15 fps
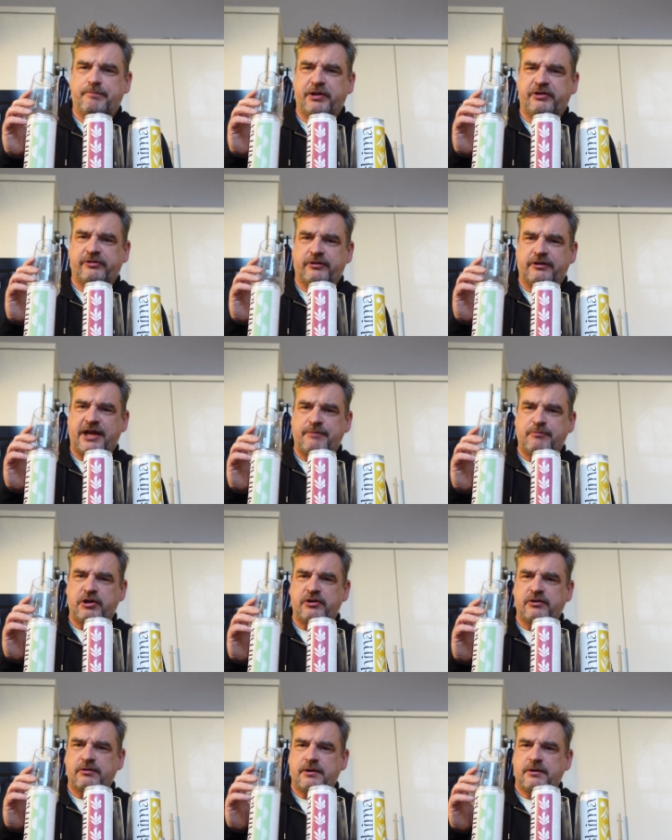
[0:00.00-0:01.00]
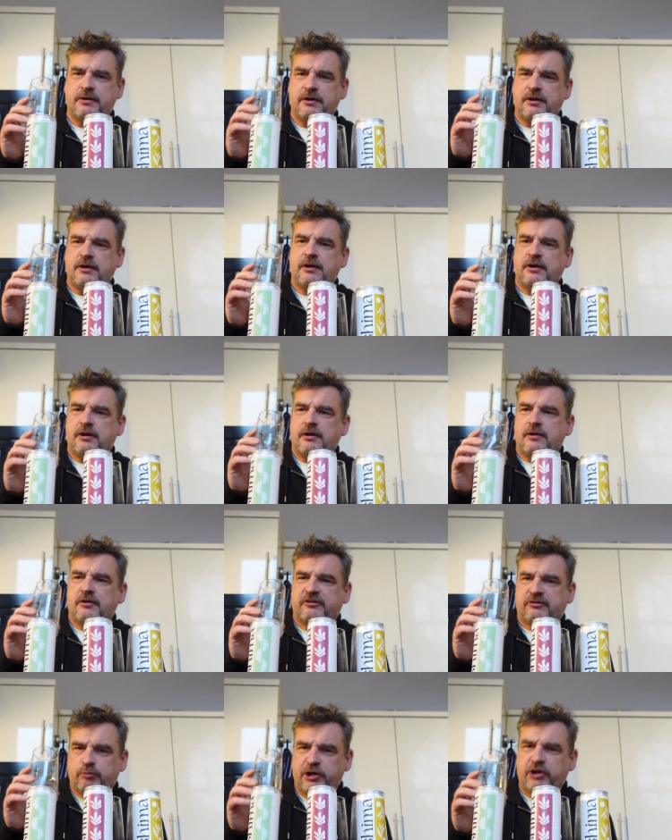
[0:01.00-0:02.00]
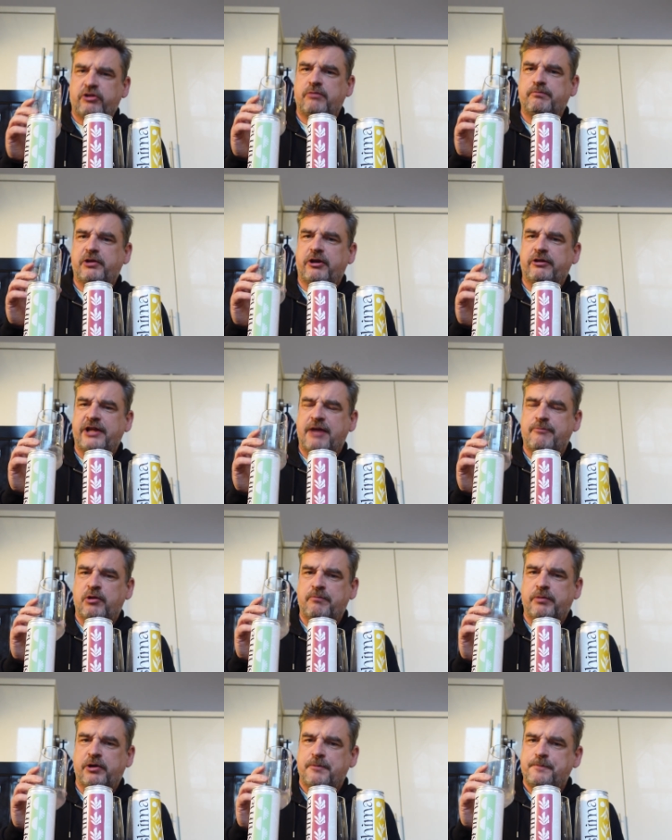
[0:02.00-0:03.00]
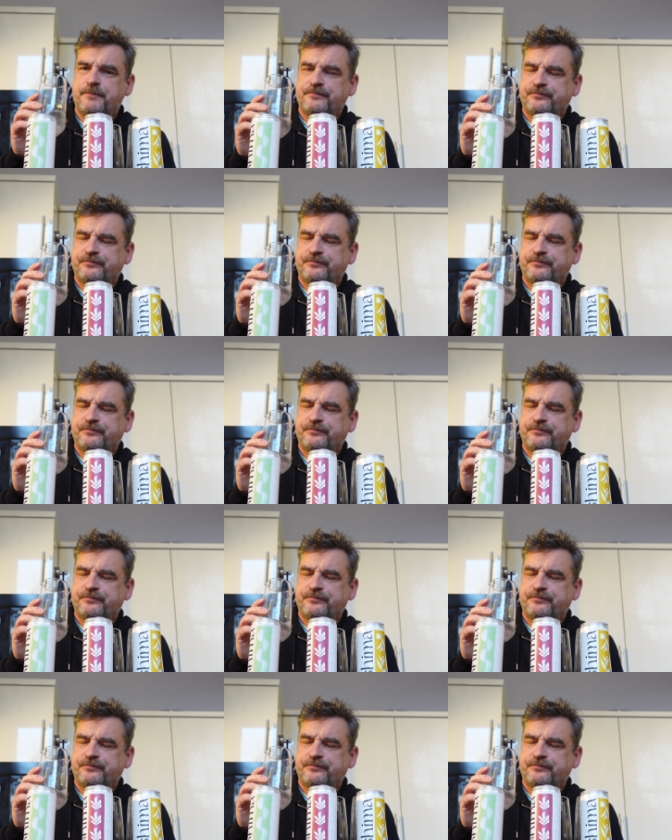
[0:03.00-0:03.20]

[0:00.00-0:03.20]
bitter lemon, sweeter than bitter lemon, but